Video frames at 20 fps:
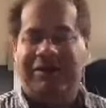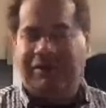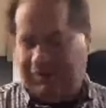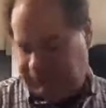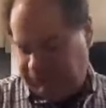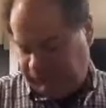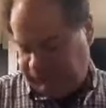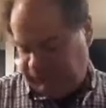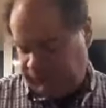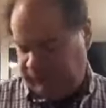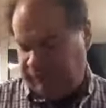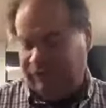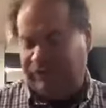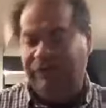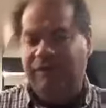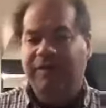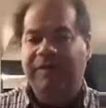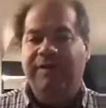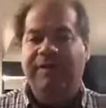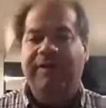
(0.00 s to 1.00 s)
It's
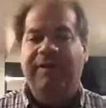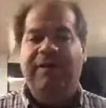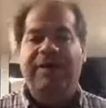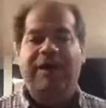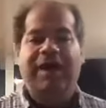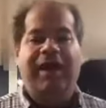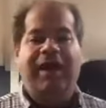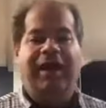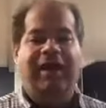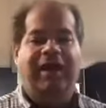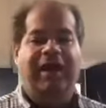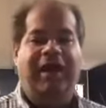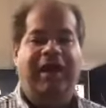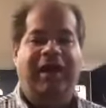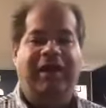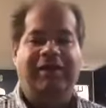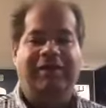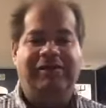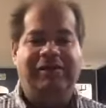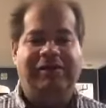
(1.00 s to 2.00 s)
it's
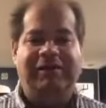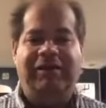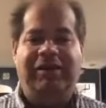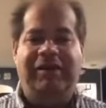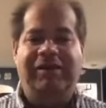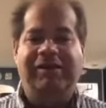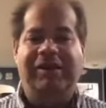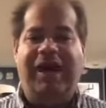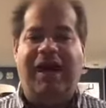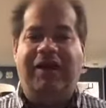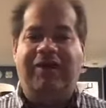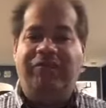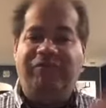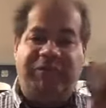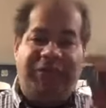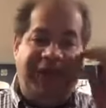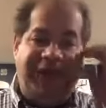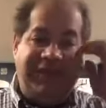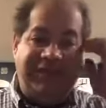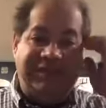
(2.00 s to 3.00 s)
and a lot of
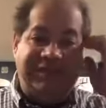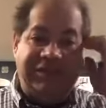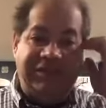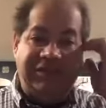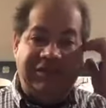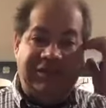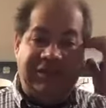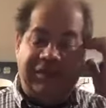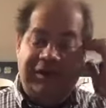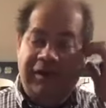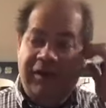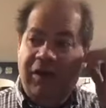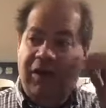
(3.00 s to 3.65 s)
places